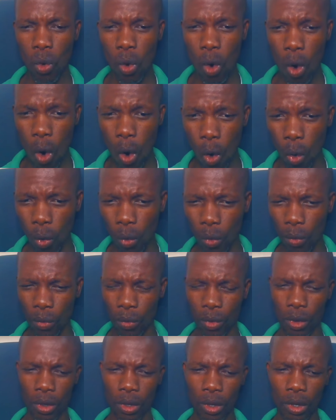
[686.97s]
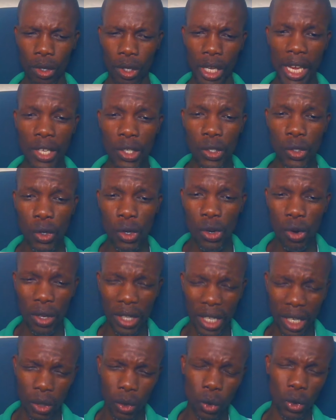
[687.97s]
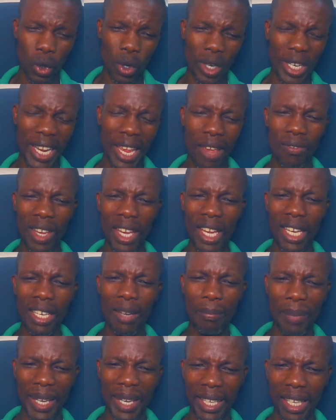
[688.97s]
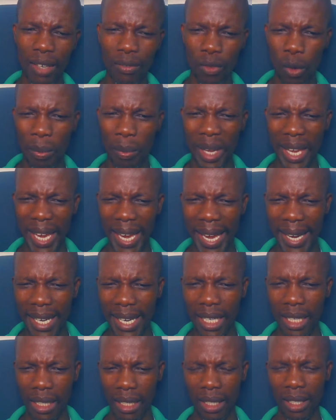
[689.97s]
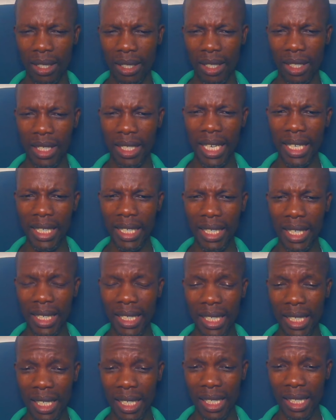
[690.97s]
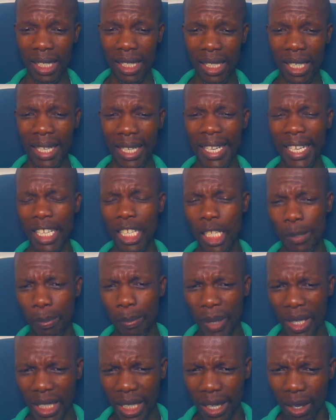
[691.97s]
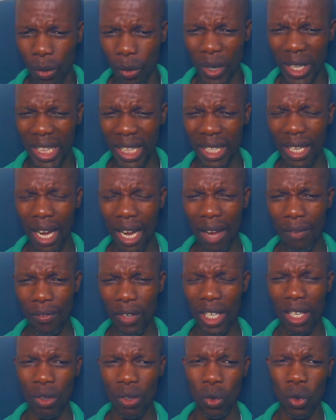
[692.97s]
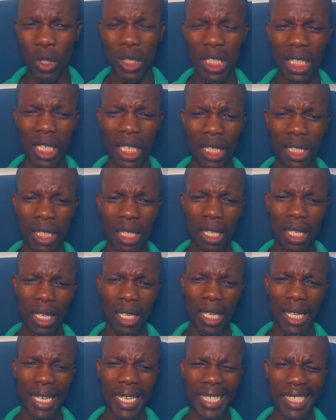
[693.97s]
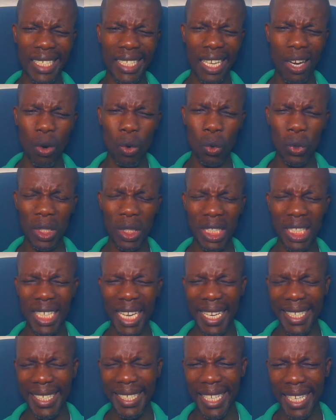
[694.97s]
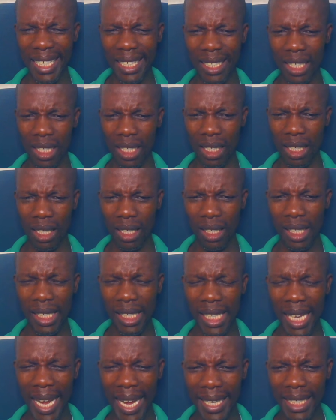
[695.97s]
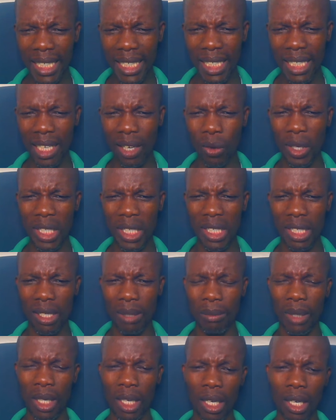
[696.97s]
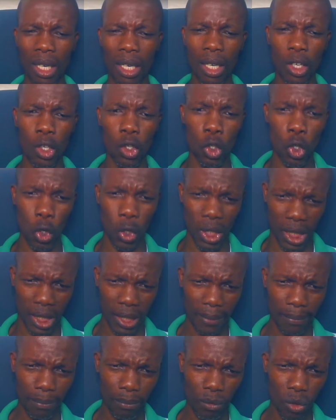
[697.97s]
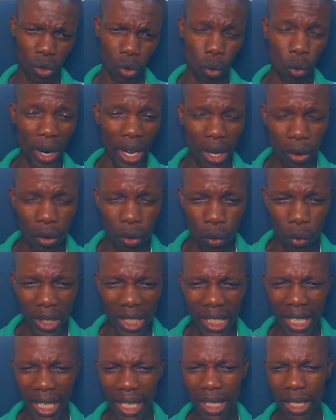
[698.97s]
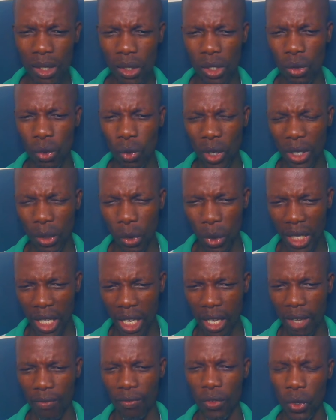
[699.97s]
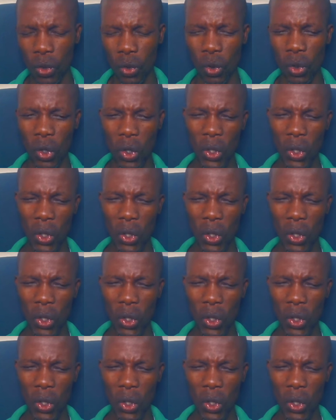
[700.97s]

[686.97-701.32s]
Or, as you know that you don't have any backing from any state that is existing, especially when the African continent has now tightened its anti-terrorism laws, which country is going to give you